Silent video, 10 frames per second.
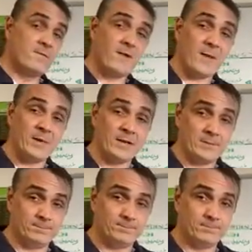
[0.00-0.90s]

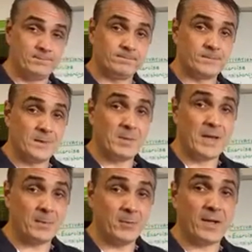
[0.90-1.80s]
Family, the
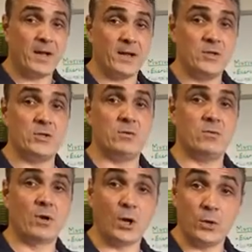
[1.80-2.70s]
people behind you,
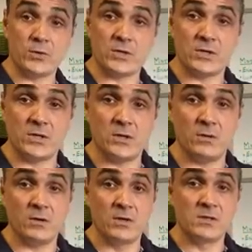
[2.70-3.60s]
closest to
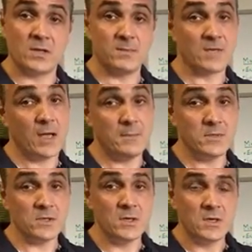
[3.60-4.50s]
you.
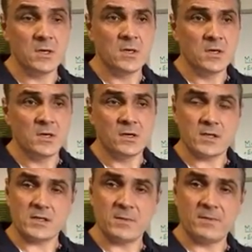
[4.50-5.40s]
Sometimes,
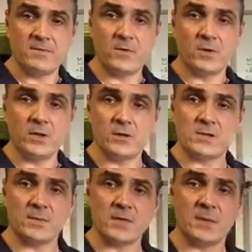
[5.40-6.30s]
as I said before,
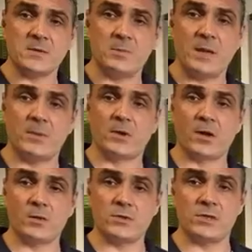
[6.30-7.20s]
sometimes the people
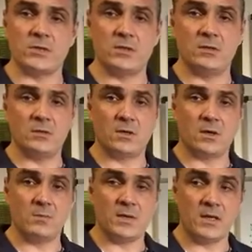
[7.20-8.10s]
closest to you
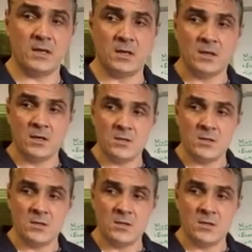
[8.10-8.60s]
can be